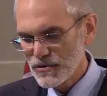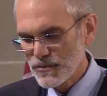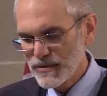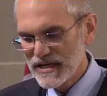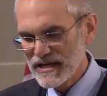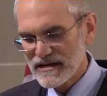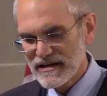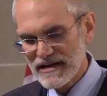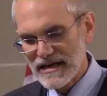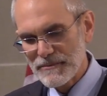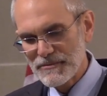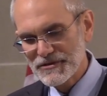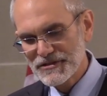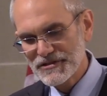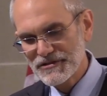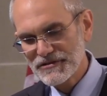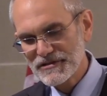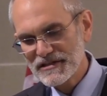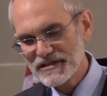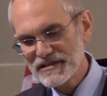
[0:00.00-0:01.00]
We get an
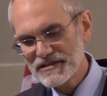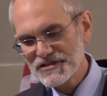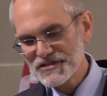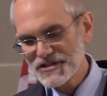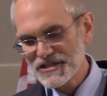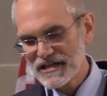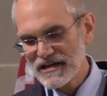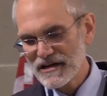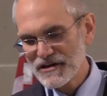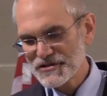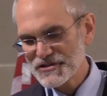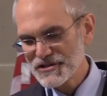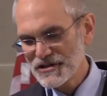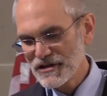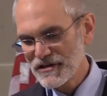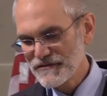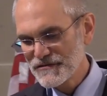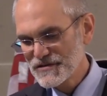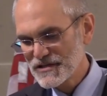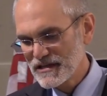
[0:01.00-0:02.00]
opportunity to see
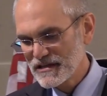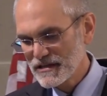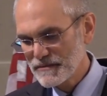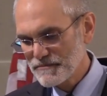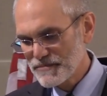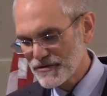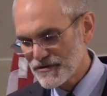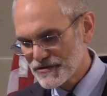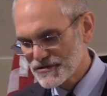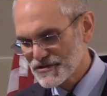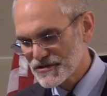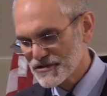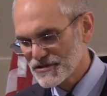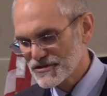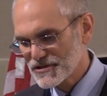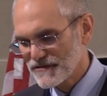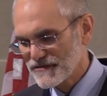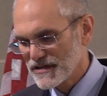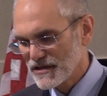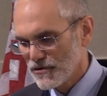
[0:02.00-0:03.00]
ourselves in the
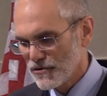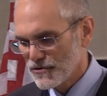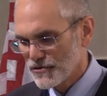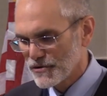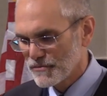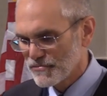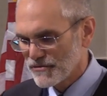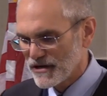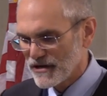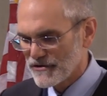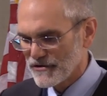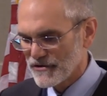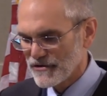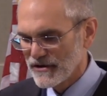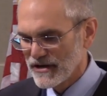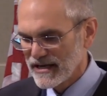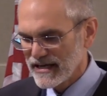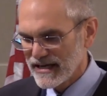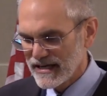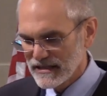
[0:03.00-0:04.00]
persons of the older
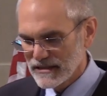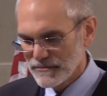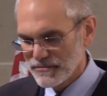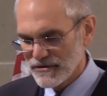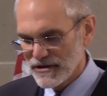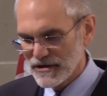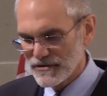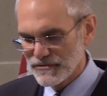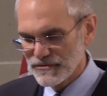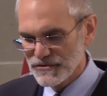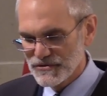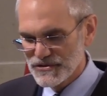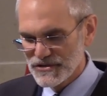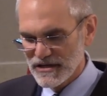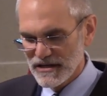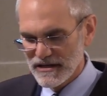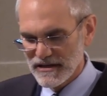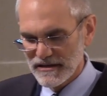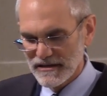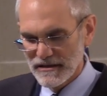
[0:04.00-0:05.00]
brother, in the prodigal
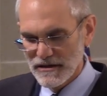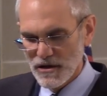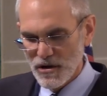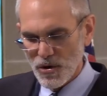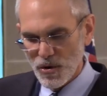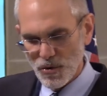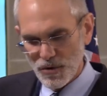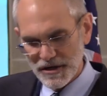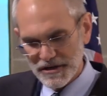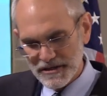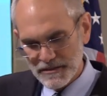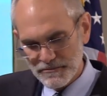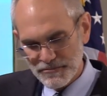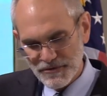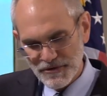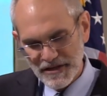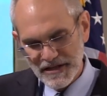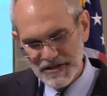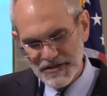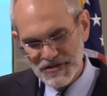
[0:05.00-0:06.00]
son, or in the
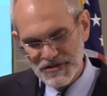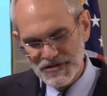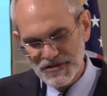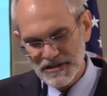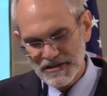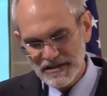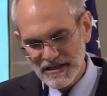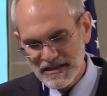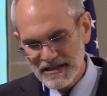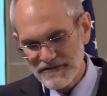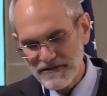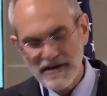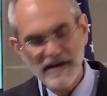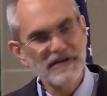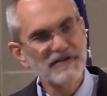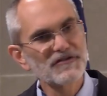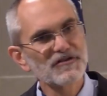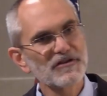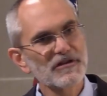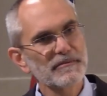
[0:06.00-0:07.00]
priests and
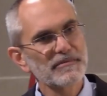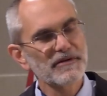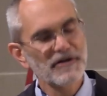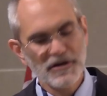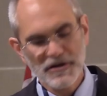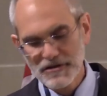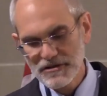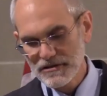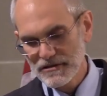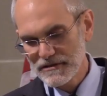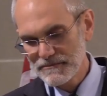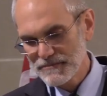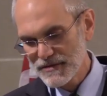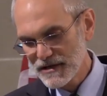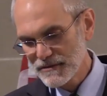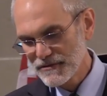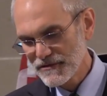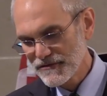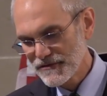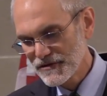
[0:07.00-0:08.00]
Levites in the parable,
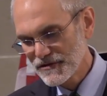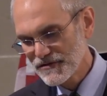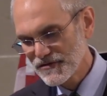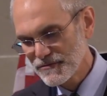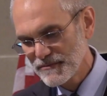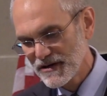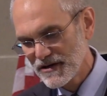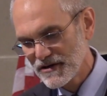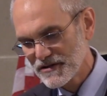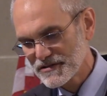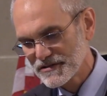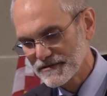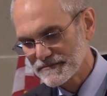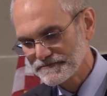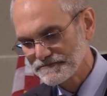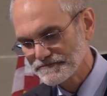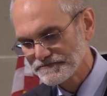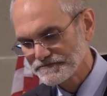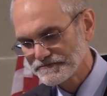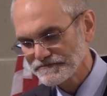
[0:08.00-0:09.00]
parable of the Good
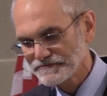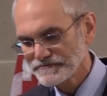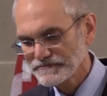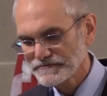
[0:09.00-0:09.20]
Samaritan.